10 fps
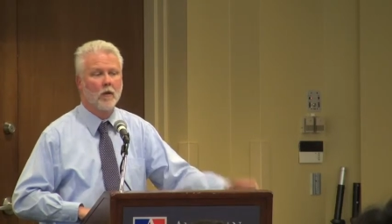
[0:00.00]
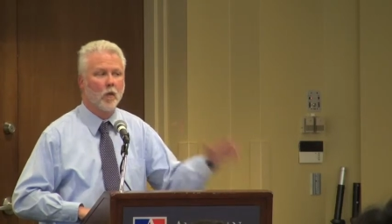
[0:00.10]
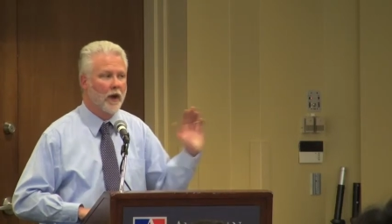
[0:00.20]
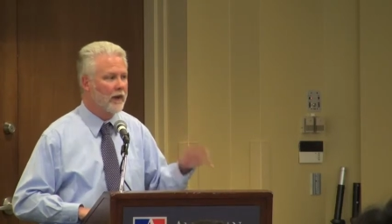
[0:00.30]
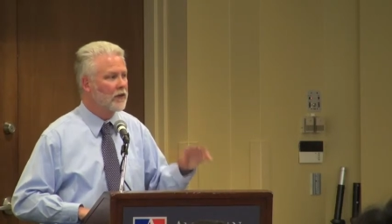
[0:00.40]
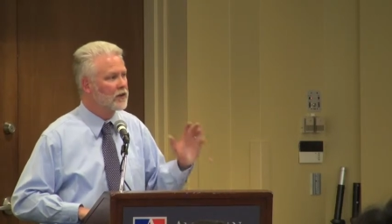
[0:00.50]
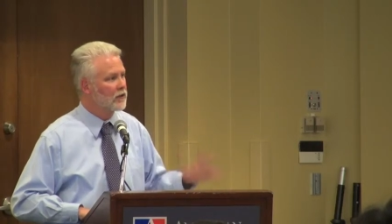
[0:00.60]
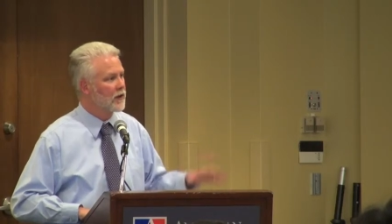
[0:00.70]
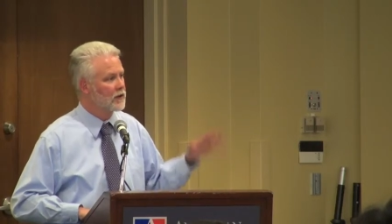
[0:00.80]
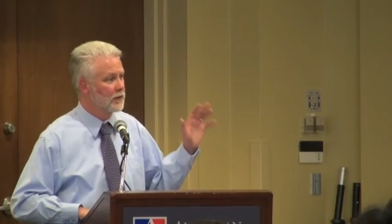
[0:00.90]
whatever
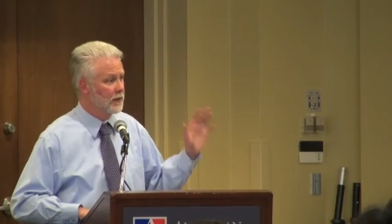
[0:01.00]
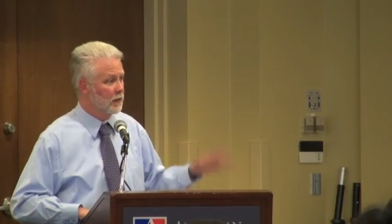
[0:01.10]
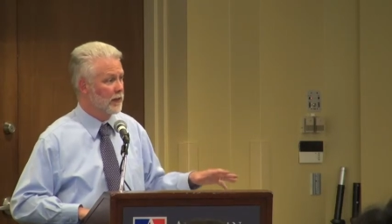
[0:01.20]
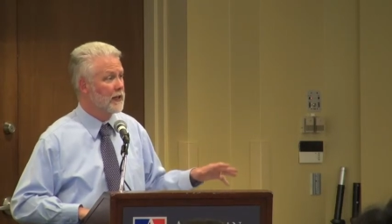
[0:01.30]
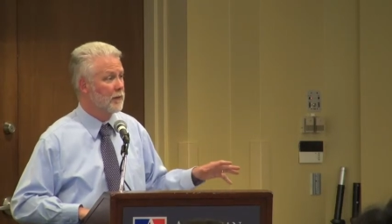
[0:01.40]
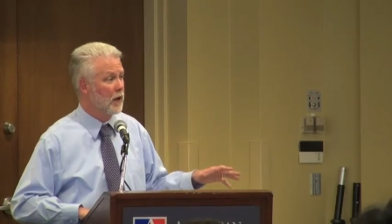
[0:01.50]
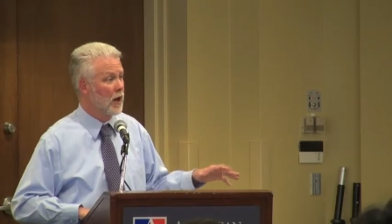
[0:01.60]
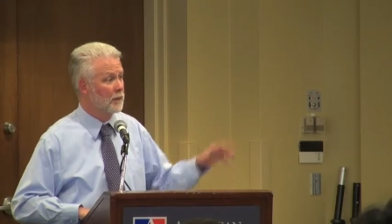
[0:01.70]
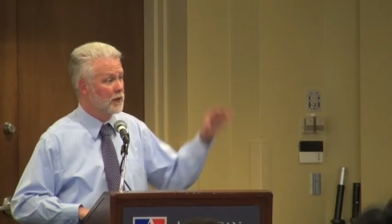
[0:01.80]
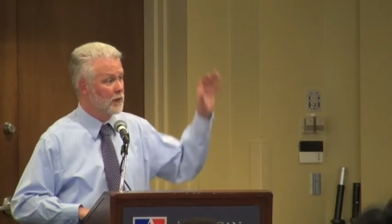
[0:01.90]
structure is agreed
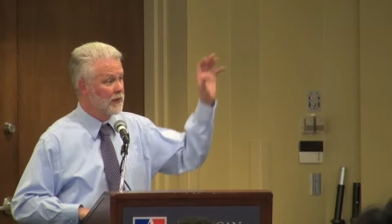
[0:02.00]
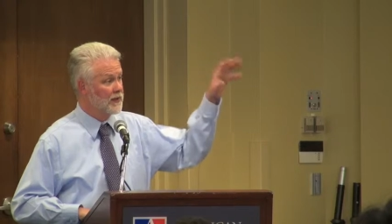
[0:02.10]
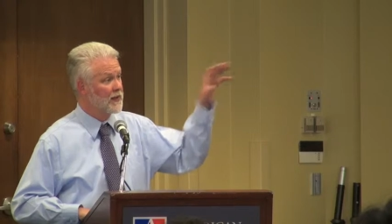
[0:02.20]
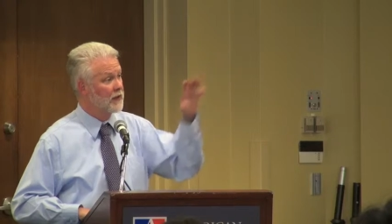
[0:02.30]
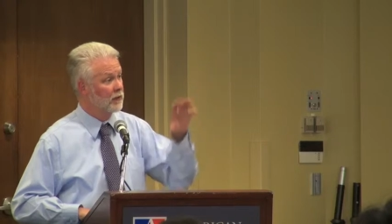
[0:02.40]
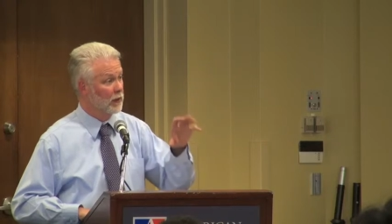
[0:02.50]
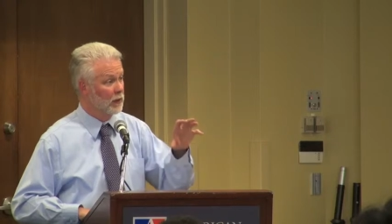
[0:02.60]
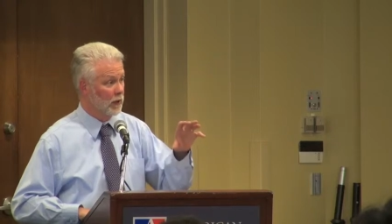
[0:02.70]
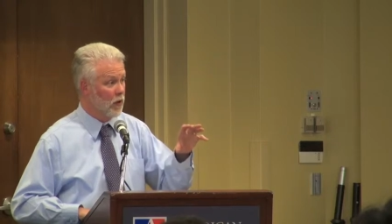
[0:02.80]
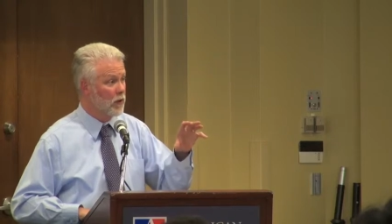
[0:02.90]
upon between central
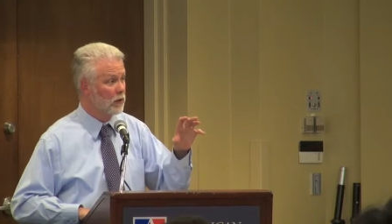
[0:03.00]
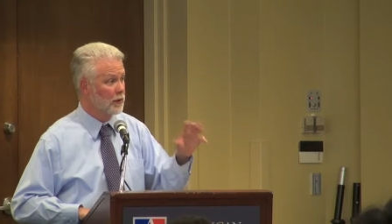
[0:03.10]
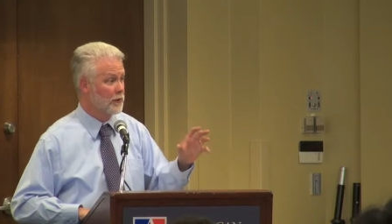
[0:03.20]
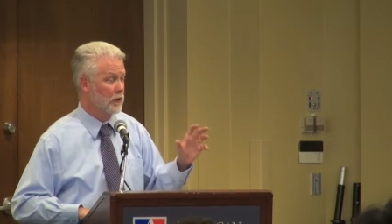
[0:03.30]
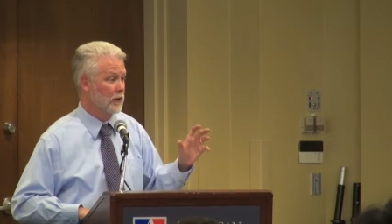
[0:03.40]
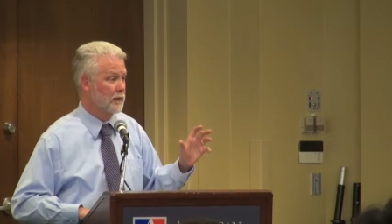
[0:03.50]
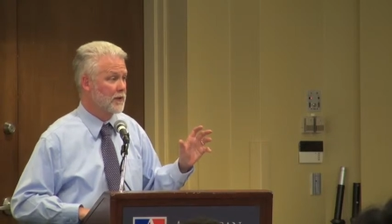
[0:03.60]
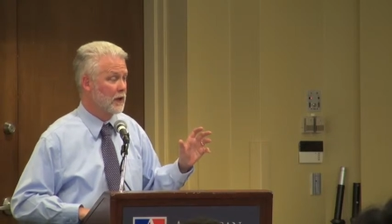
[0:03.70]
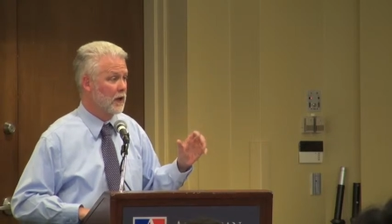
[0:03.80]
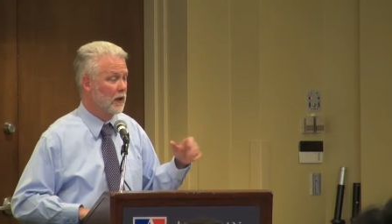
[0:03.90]
and local in
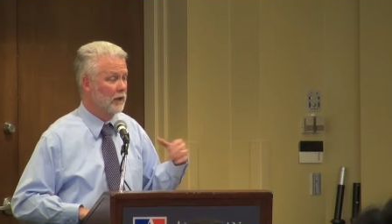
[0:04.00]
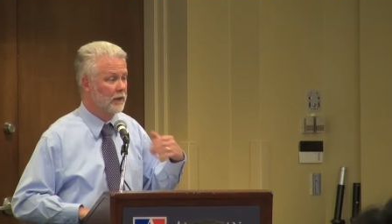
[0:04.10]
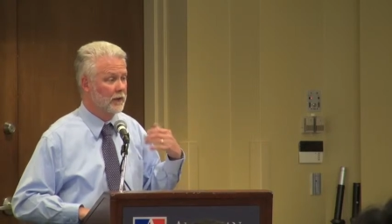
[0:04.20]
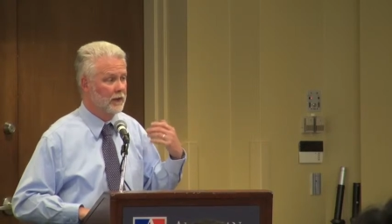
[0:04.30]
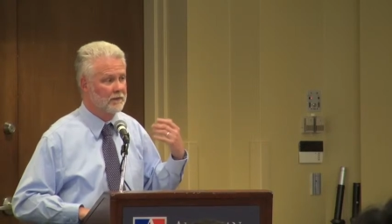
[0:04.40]
terms of